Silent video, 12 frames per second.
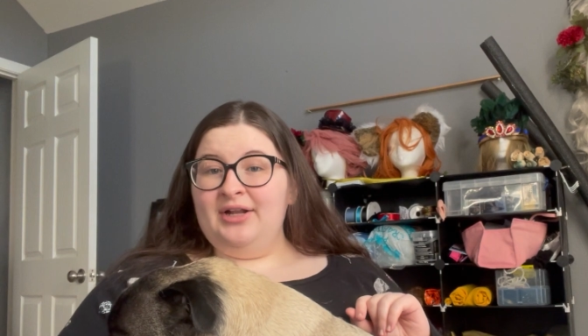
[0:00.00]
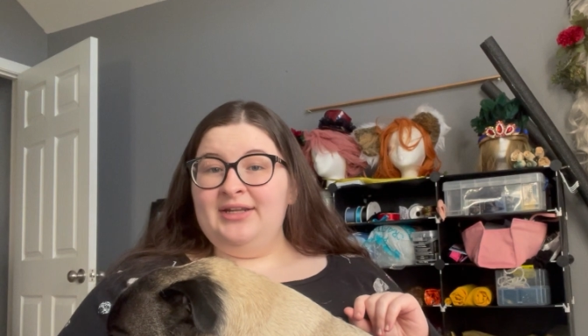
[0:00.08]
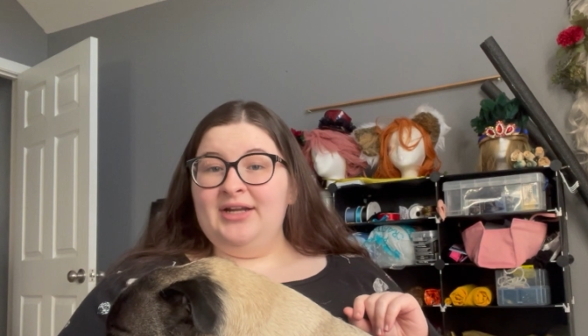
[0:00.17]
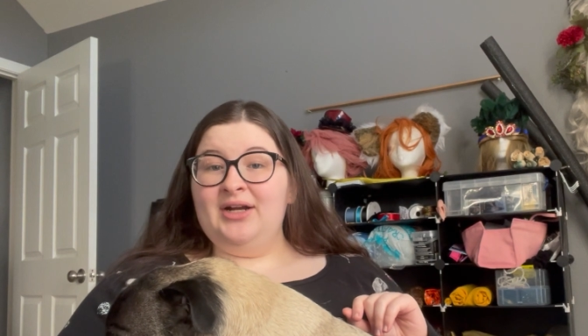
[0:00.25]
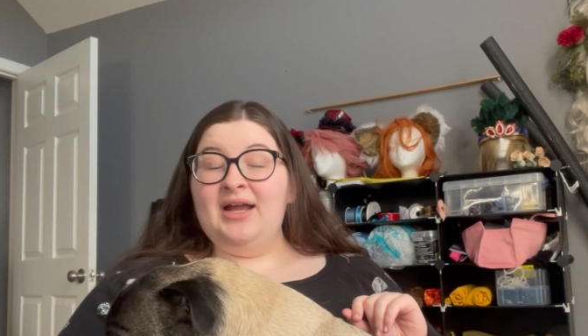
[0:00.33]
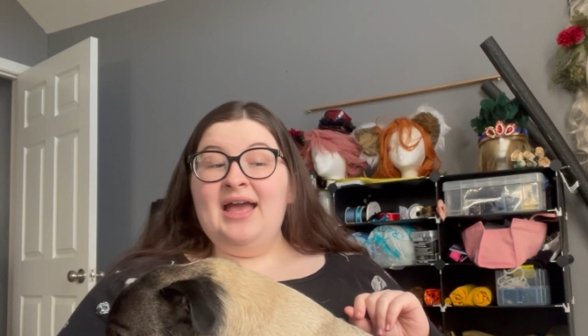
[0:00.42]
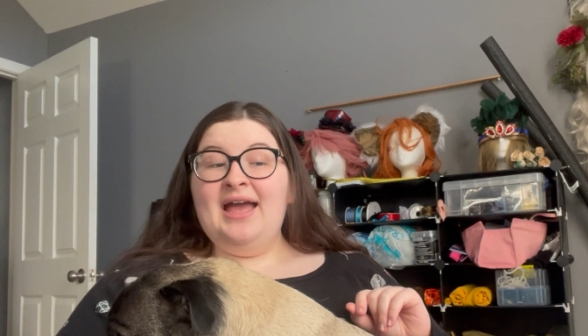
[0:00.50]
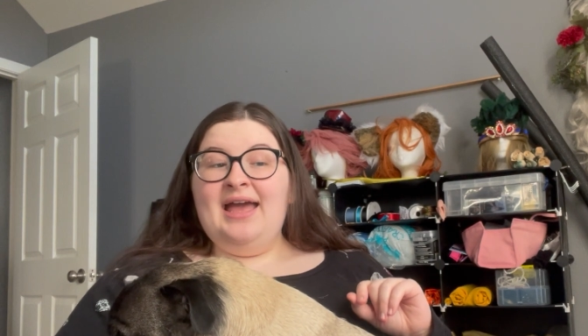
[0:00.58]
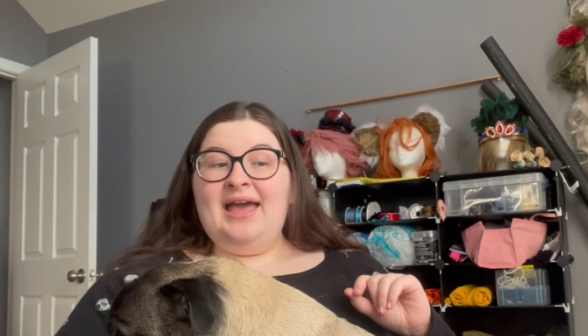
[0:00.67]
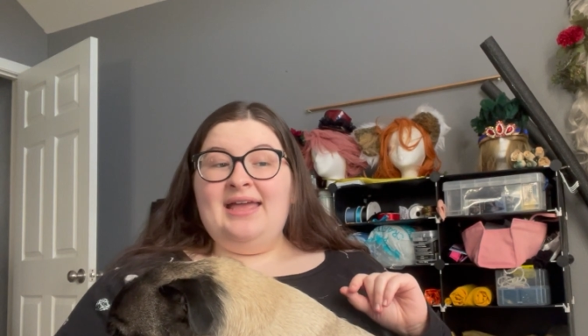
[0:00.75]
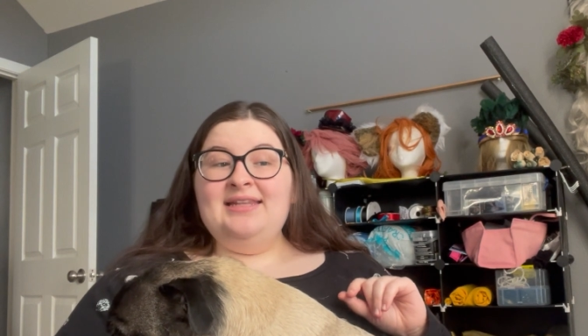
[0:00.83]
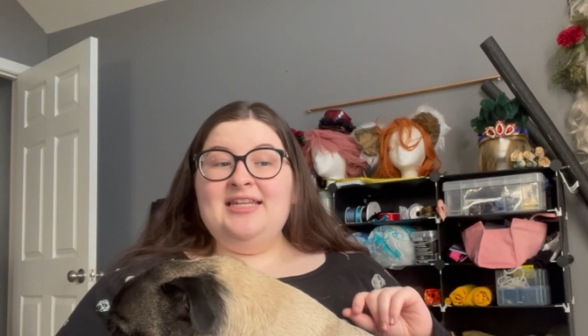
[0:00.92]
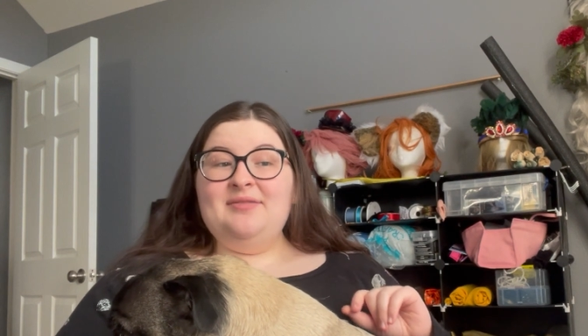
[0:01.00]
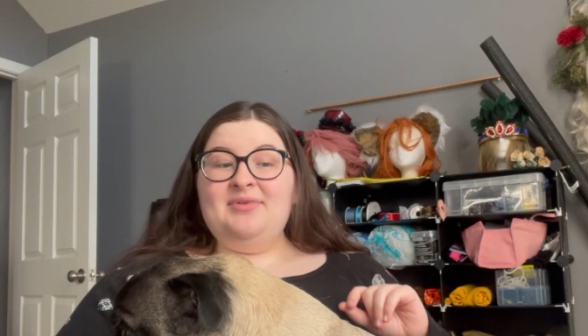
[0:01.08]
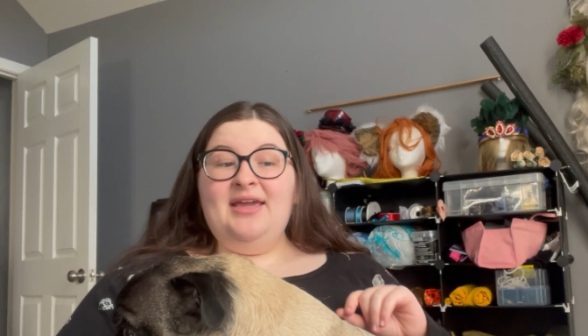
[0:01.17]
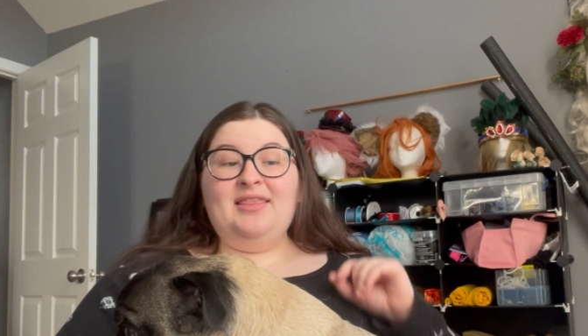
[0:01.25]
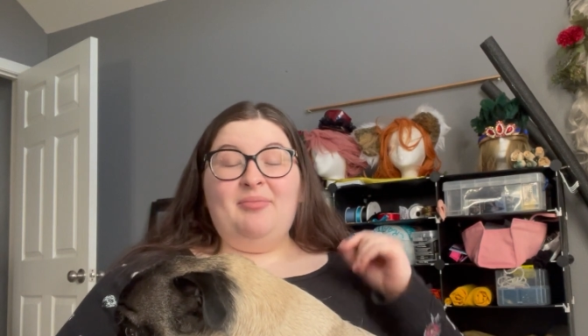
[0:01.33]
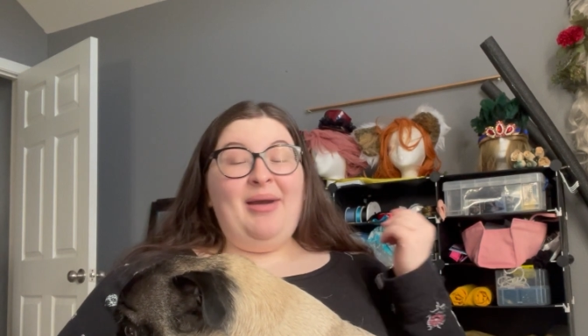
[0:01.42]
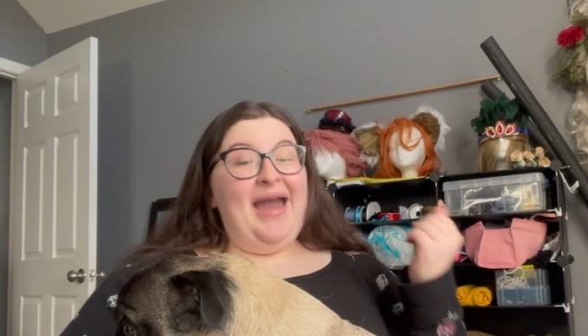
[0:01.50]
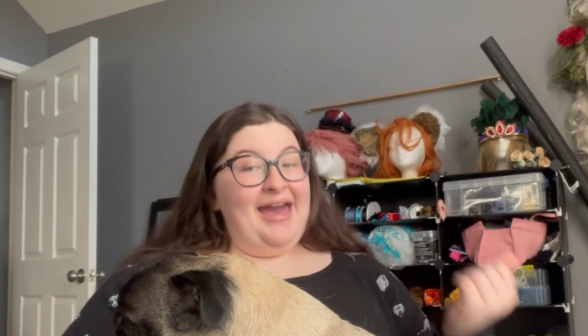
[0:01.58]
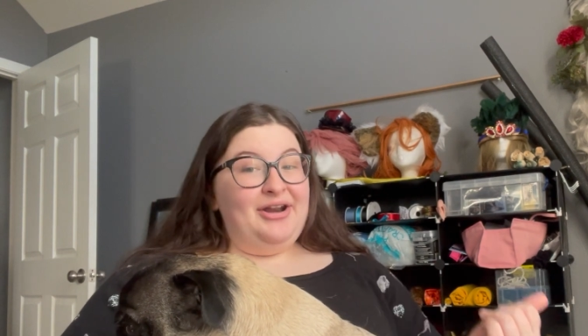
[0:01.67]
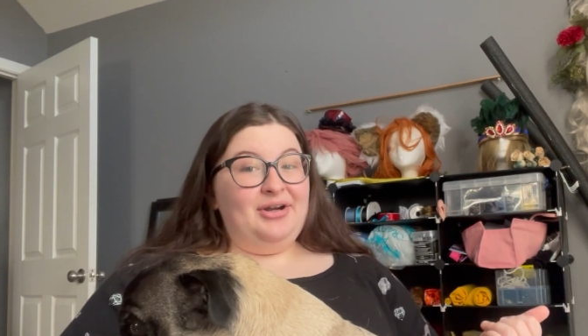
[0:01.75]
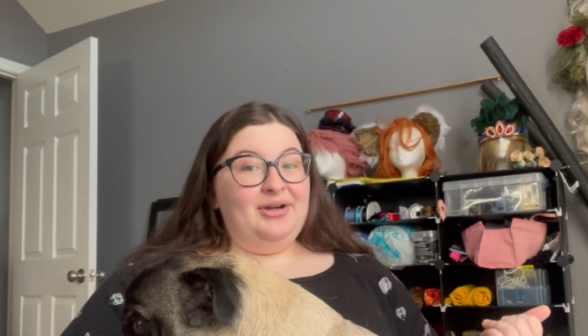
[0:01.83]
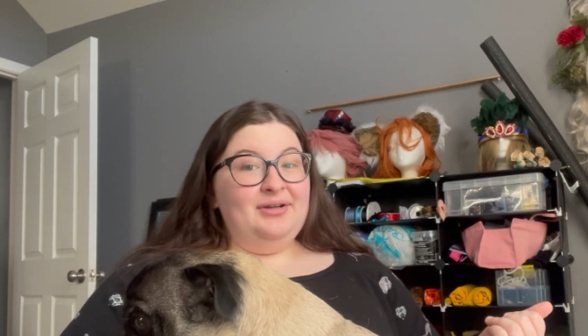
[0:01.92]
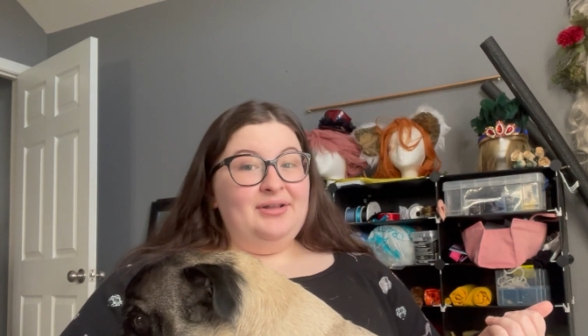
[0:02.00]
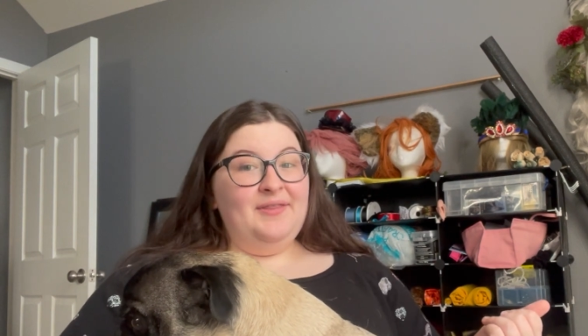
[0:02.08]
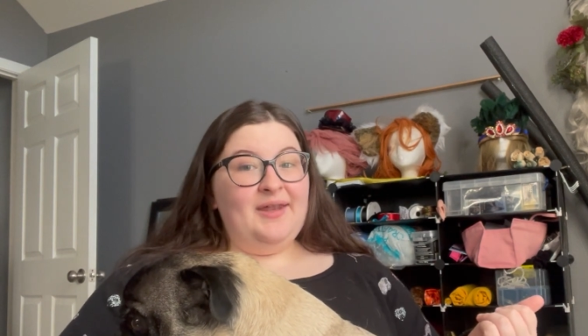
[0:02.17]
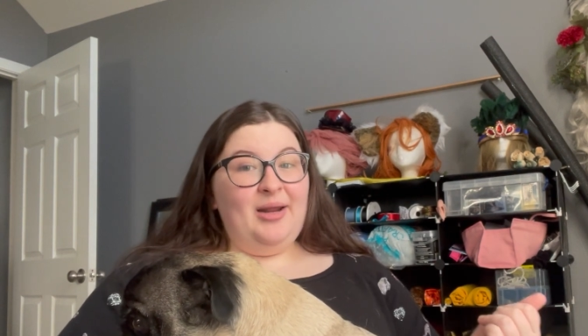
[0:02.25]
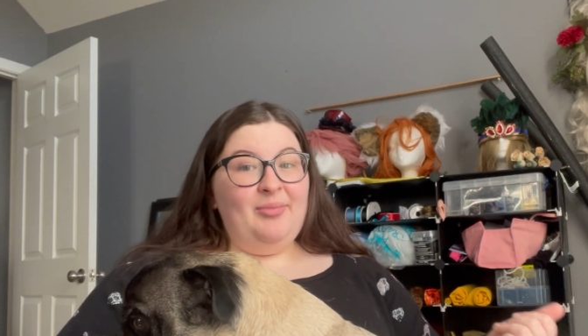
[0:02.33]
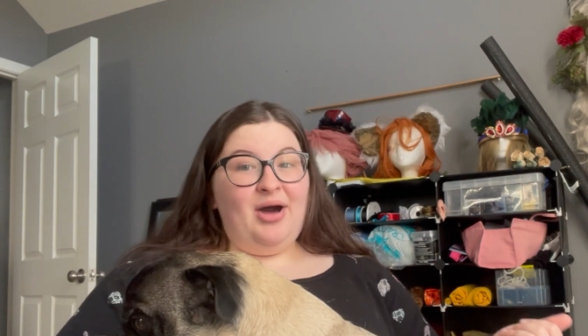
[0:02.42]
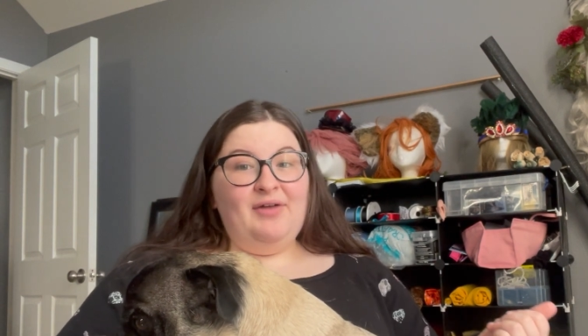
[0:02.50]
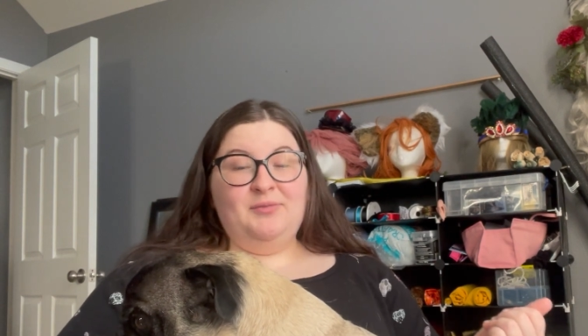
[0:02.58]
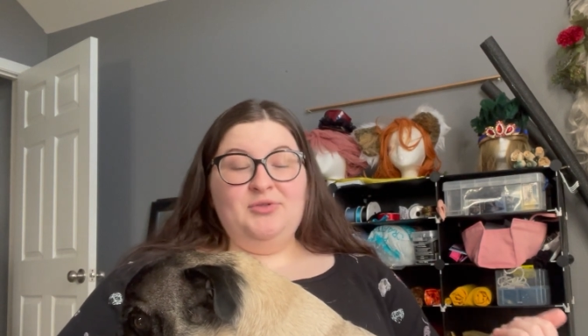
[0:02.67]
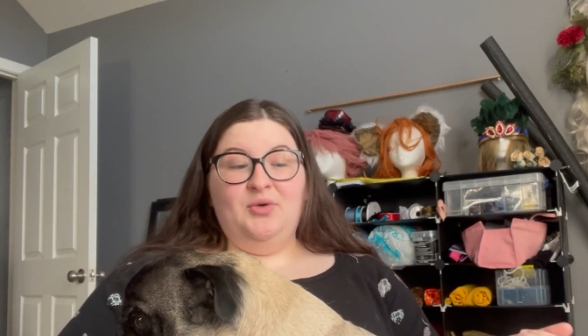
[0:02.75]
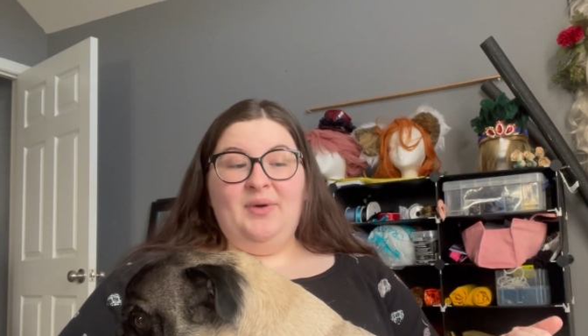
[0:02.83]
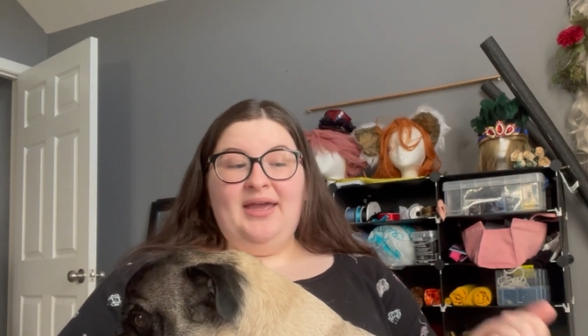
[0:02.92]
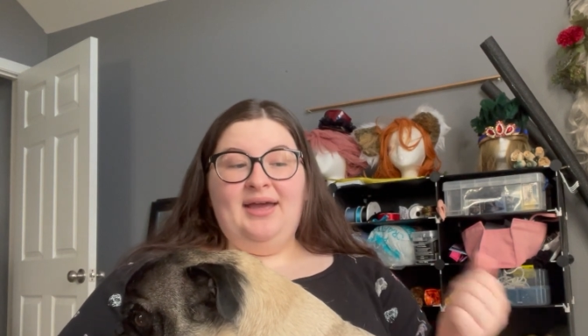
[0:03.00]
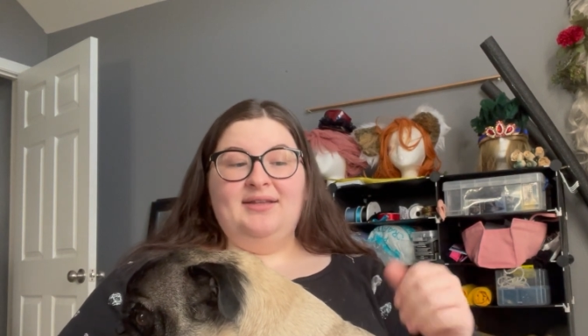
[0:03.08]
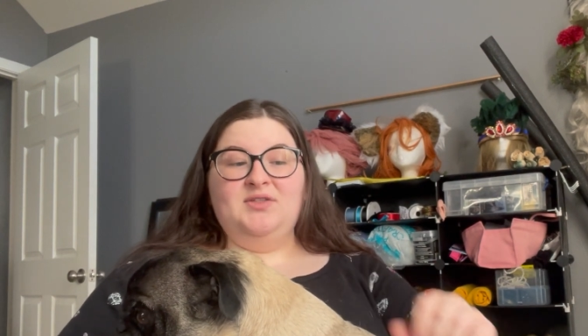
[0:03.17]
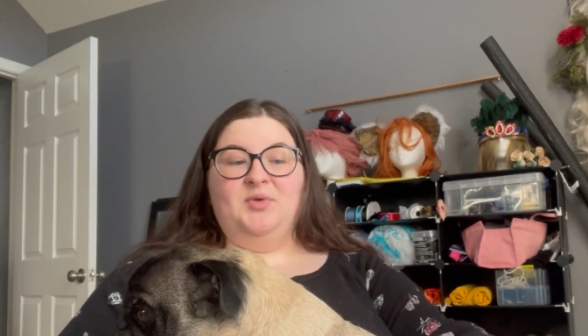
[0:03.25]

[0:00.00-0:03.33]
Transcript: here ended up being the pattern that I bought from Joann's,